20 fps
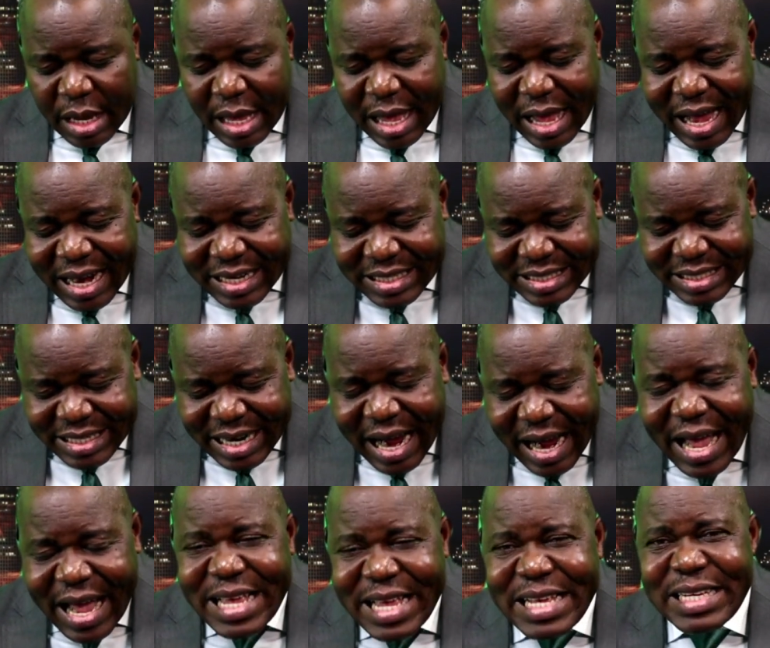are
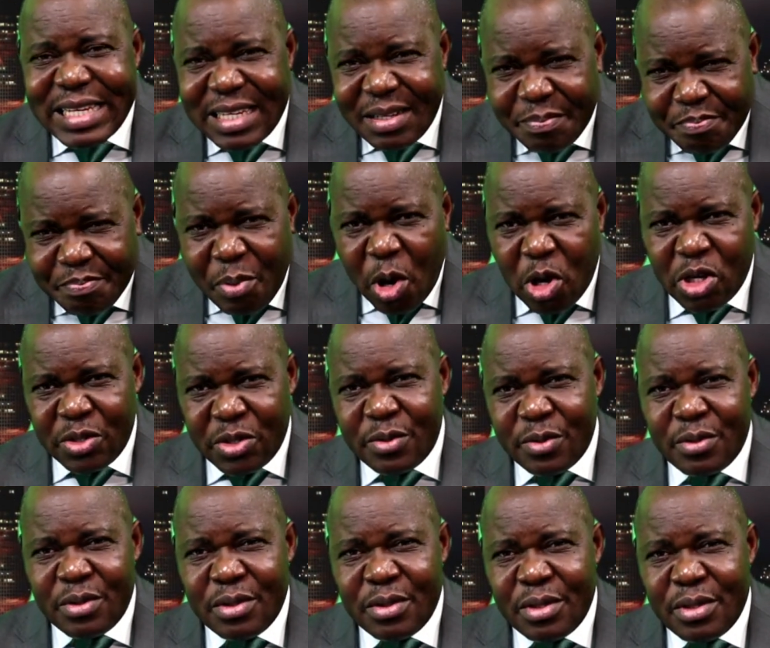tying a bundle
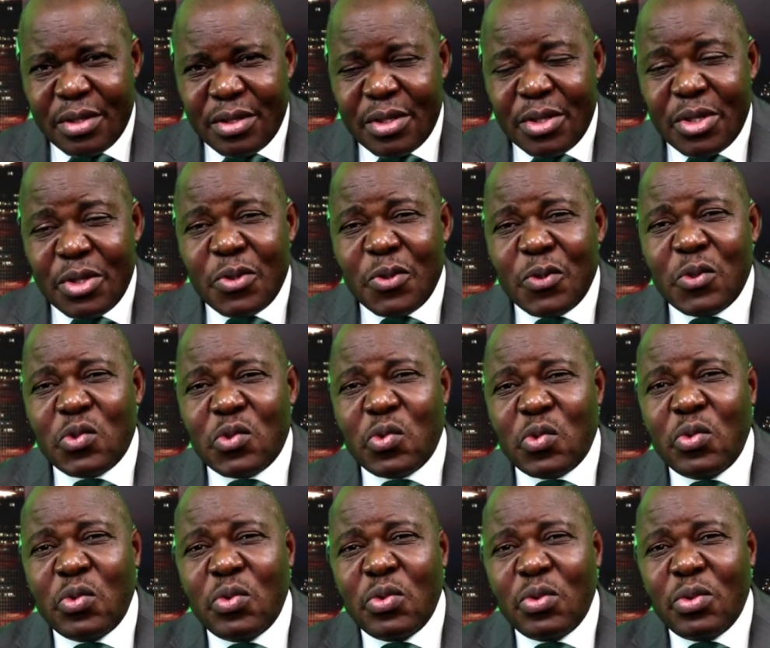
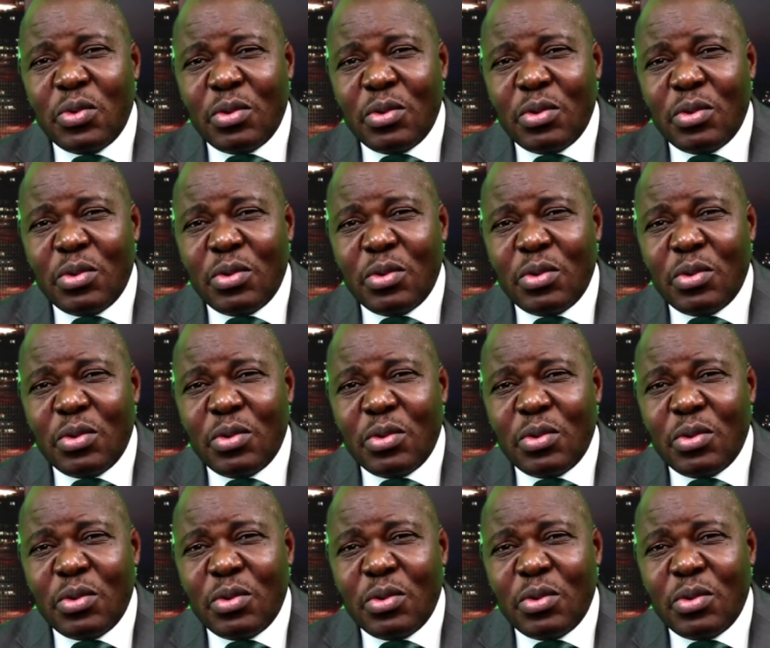to